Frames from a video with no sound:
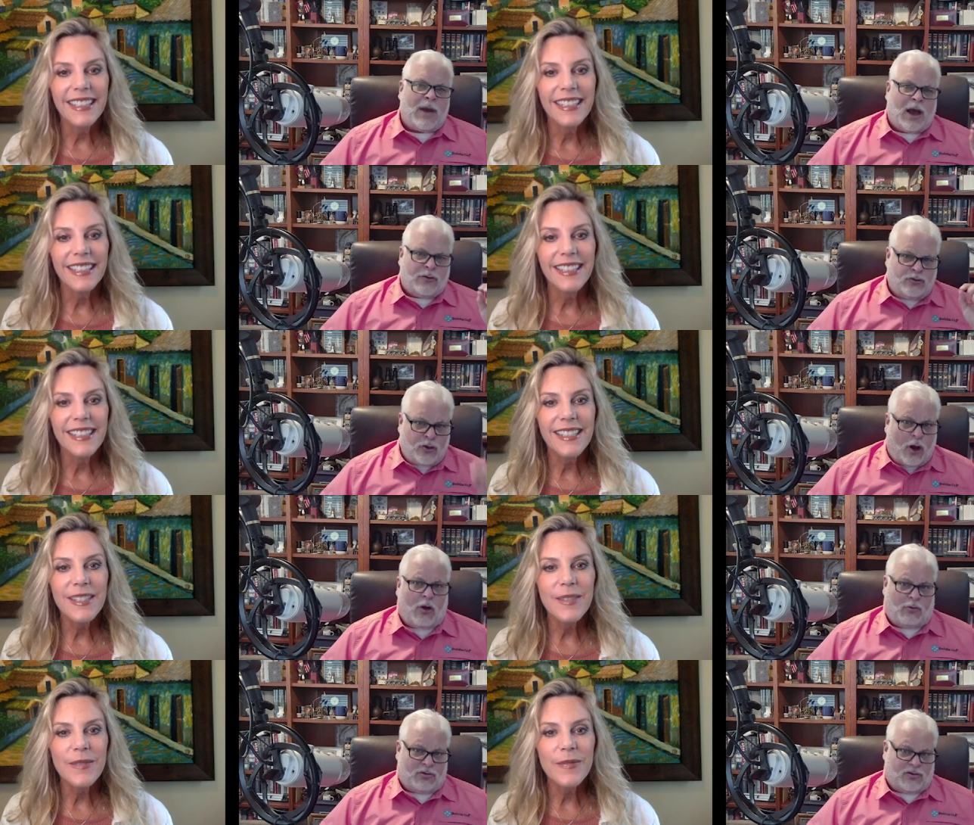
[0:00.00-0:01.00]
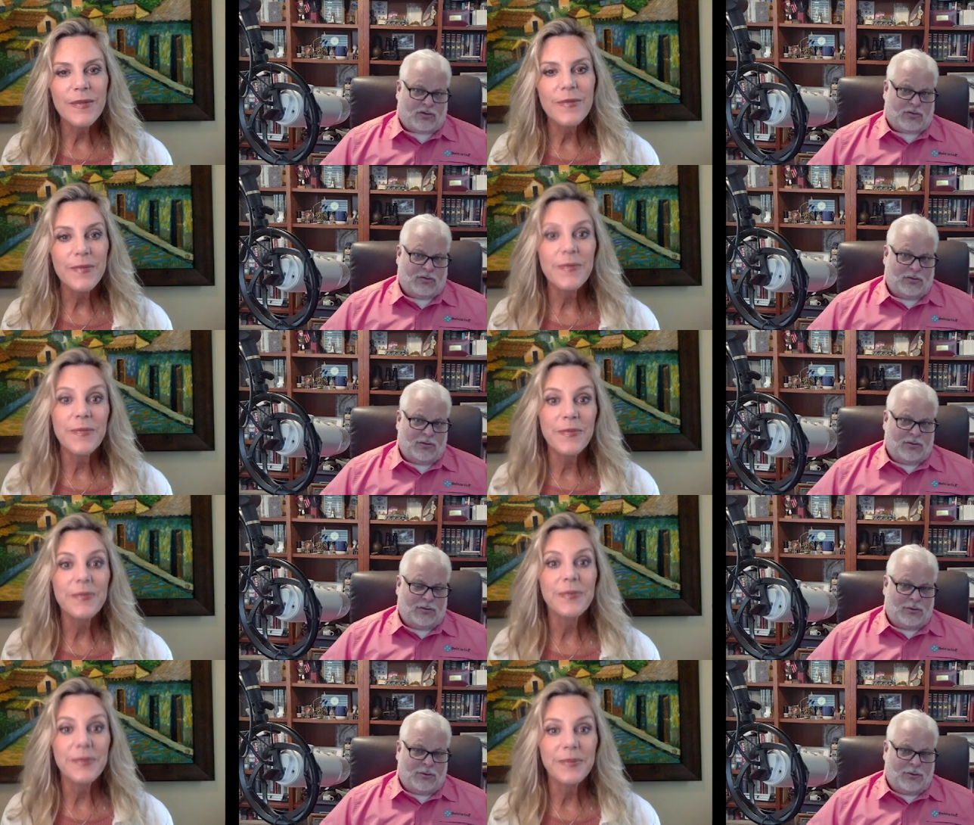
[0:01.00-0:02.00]
Speaker 1: adults
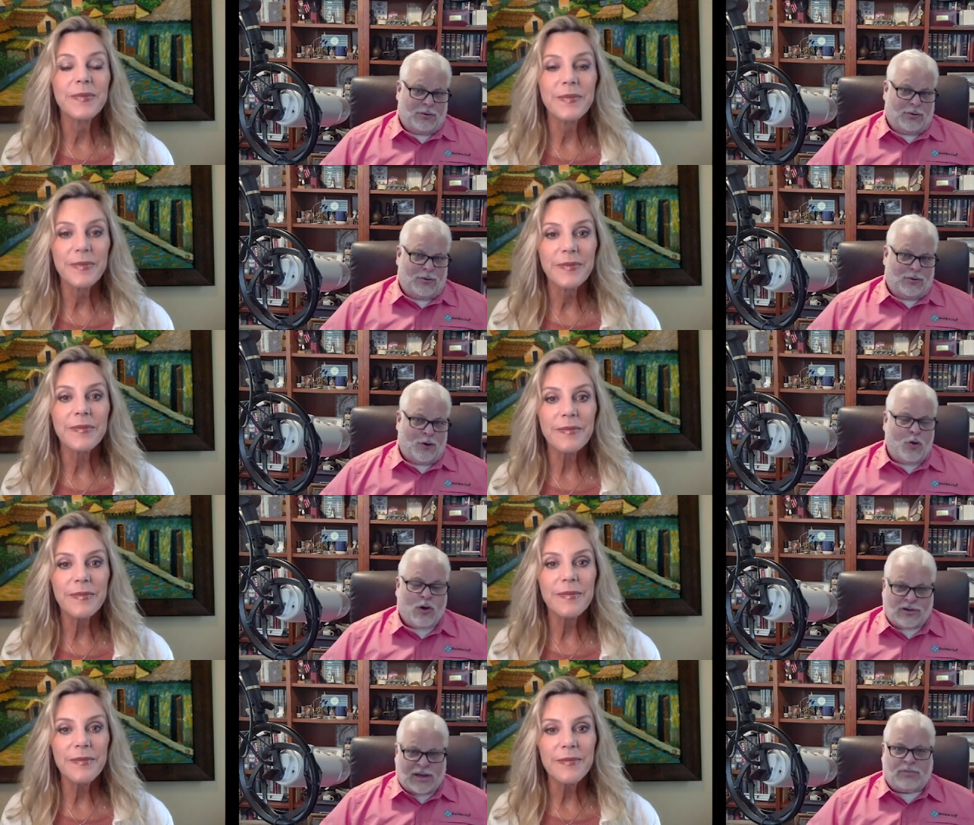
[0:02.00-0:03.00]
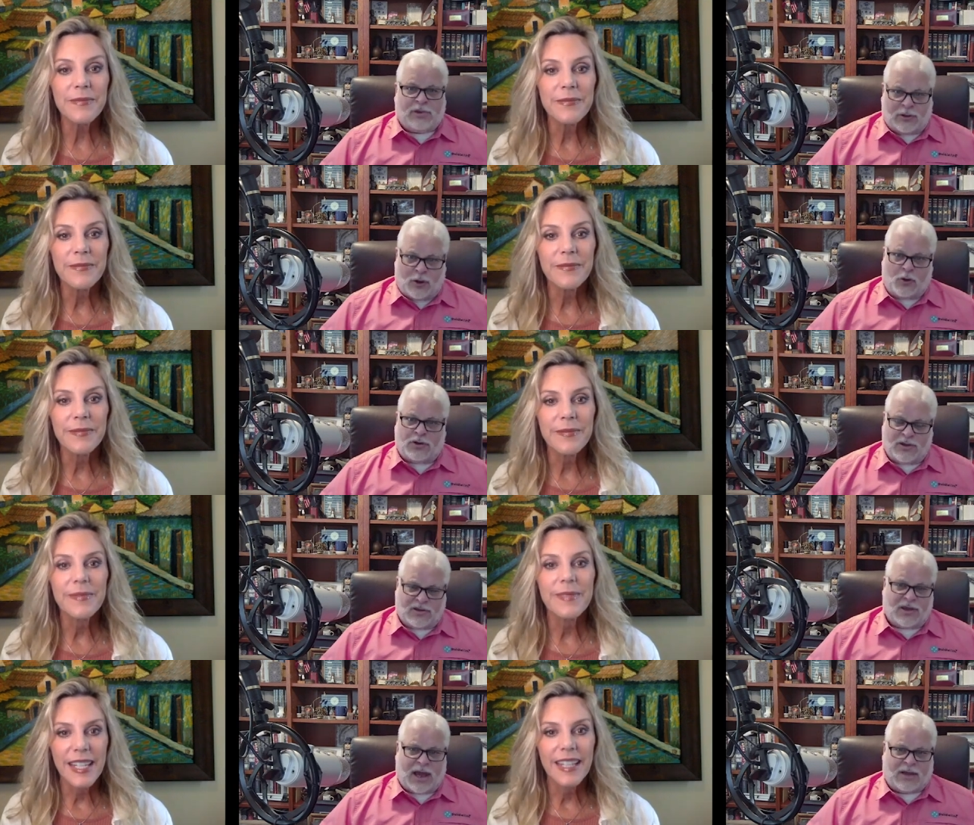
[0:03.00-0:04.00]
who are deeply alone and
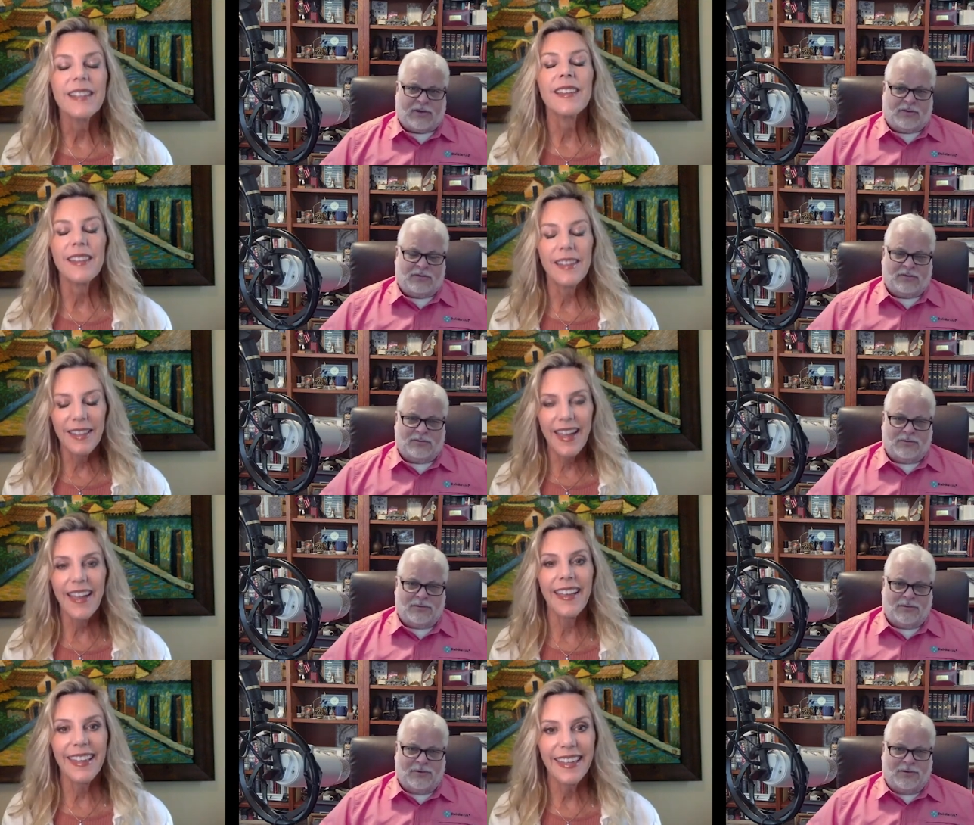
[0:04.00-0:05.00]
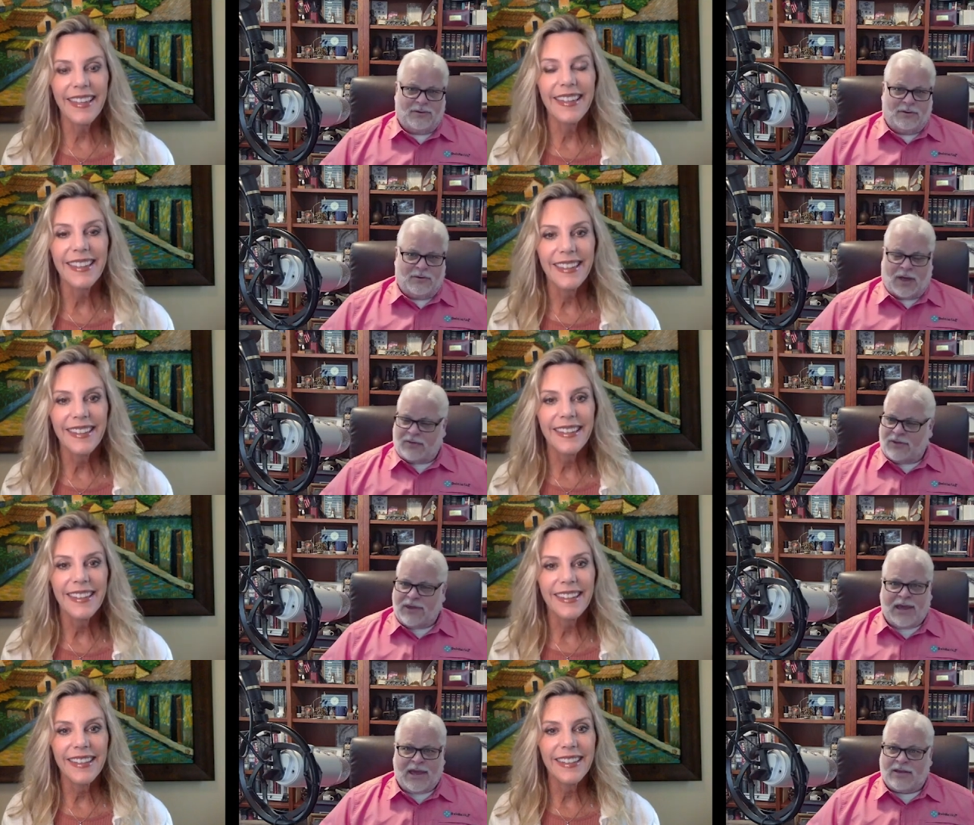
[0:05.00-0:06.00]
disconnected. Yeah. Not the
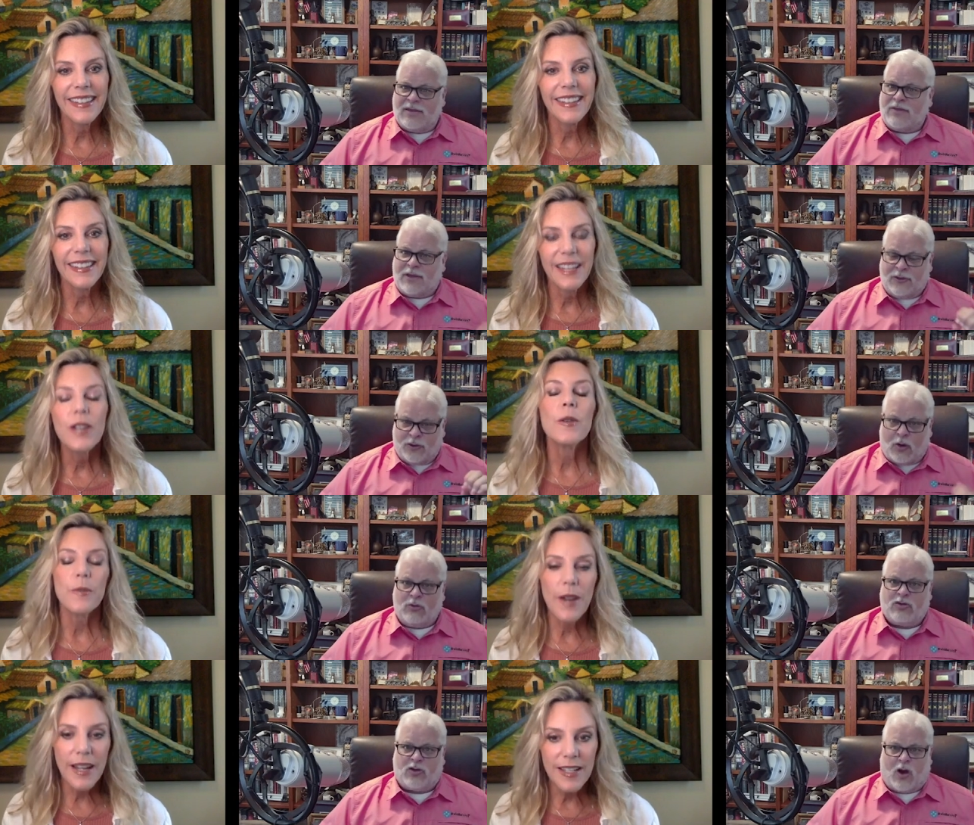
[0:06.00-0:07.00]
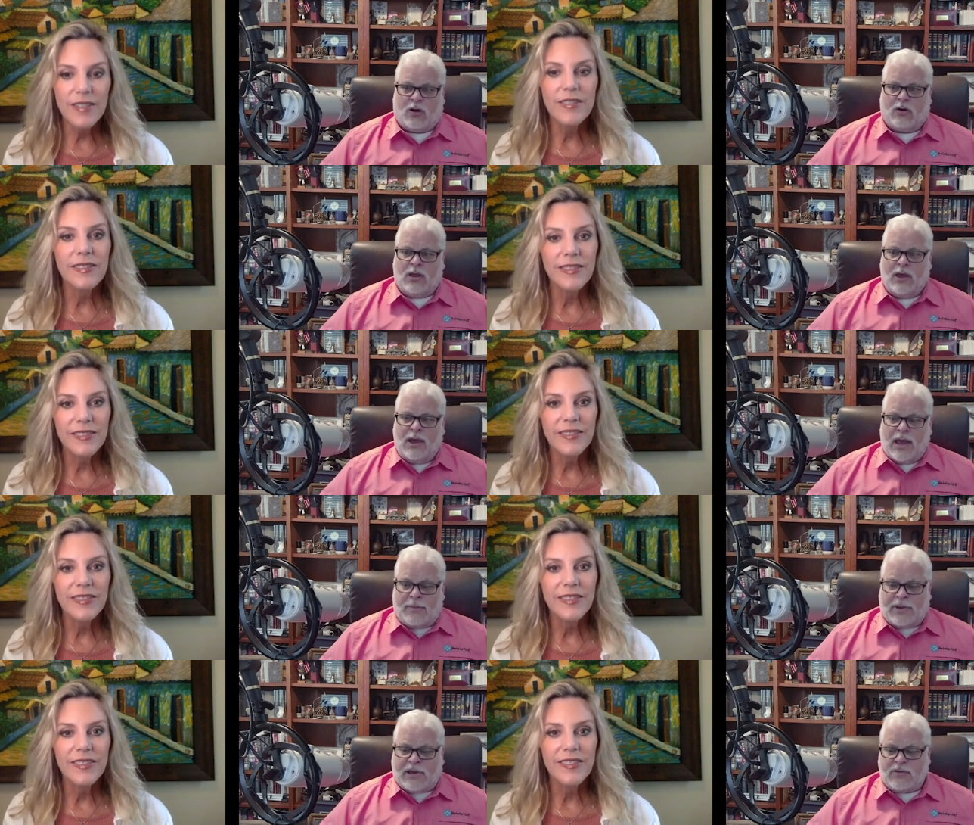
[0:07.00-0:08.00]
kids, the adults are.
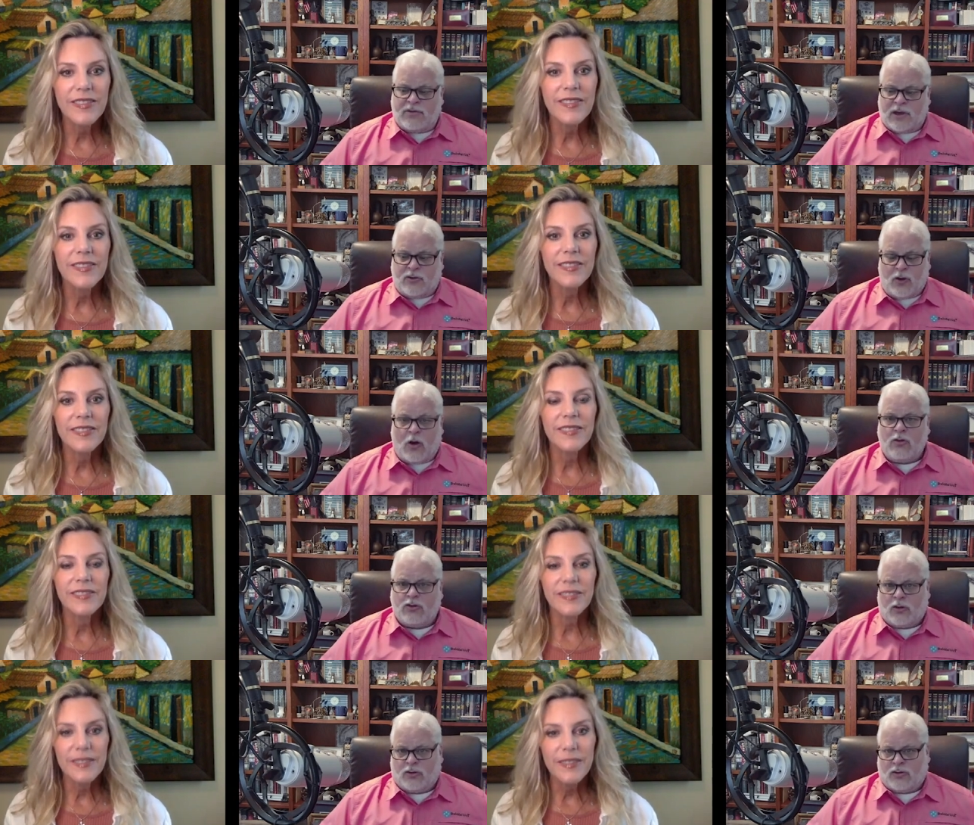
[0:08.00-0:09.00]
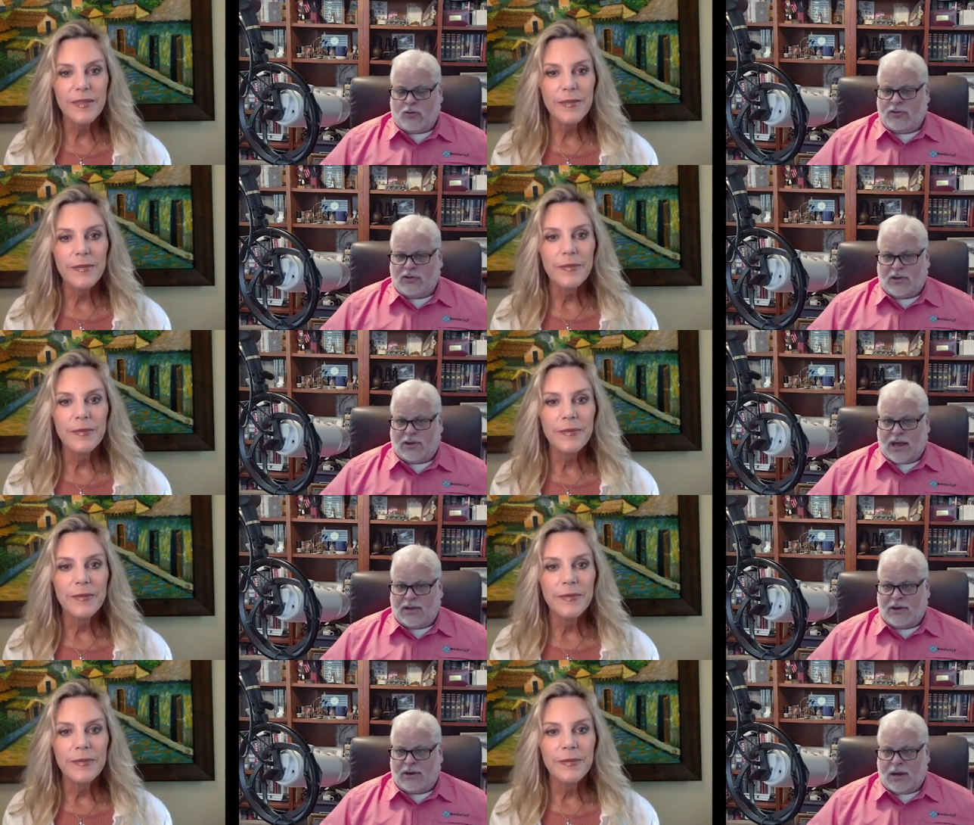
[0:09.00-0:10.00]
And because the adults are so
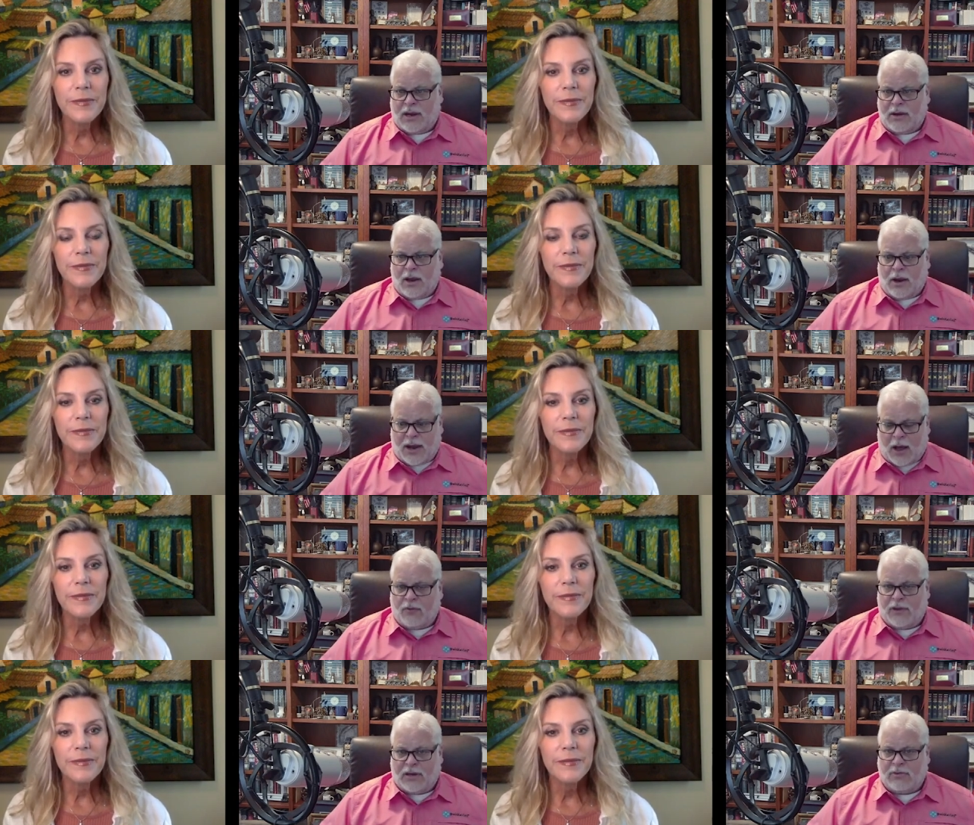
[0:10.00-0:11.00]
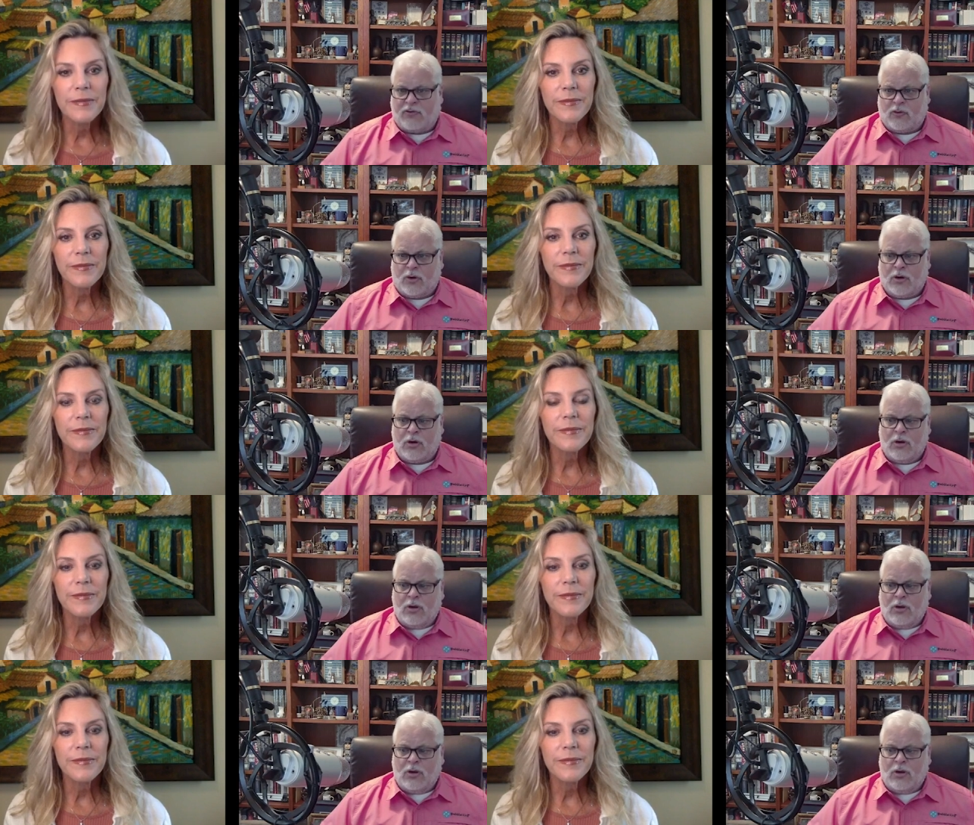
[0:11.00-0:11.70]
disconnected and, and unhealthy and immature,